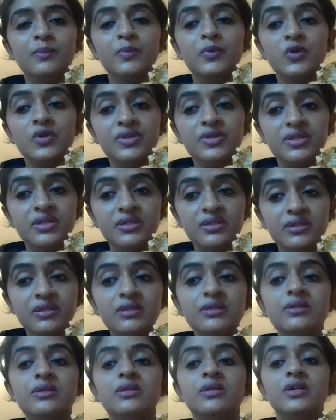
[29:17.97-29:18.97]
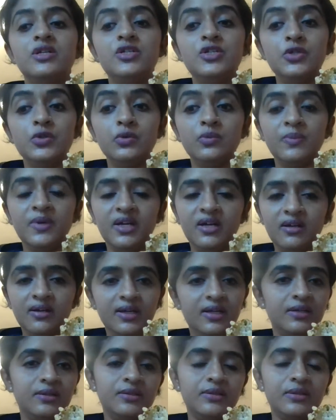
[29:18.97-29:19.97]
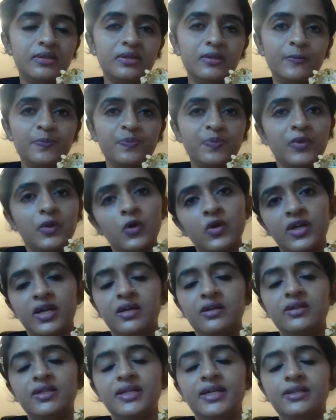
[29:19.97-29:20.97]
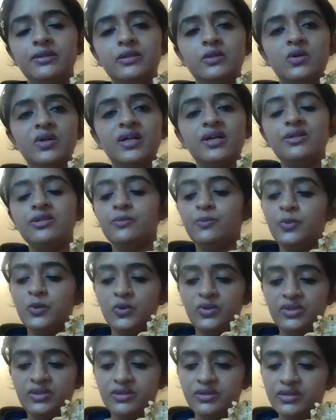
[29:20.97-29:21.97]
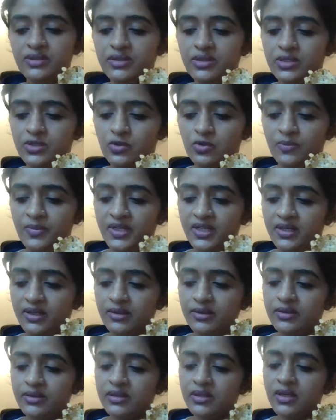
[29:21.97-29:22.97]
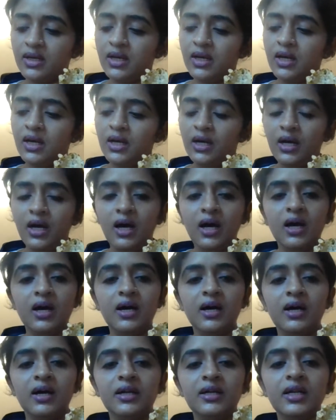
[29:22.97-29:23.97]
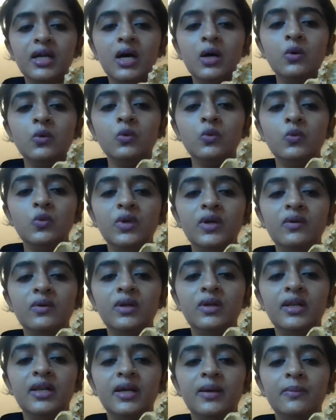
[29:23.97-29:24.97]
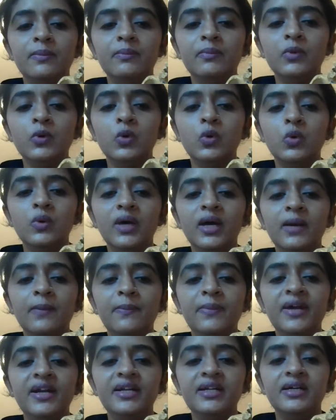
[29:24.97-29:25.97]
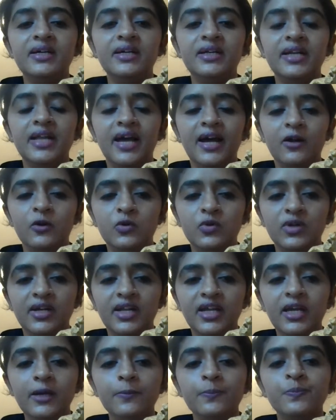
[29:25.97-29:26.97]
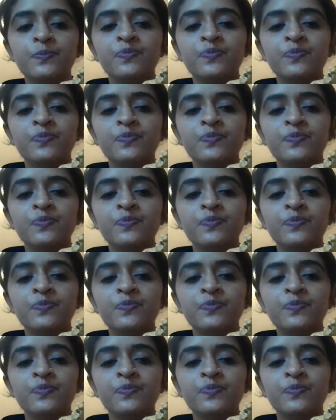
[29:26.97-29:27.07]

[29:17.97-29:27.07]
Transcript: Processus tubarius. Okay, that is known as processus tubarius. Now we will move a bit laterally,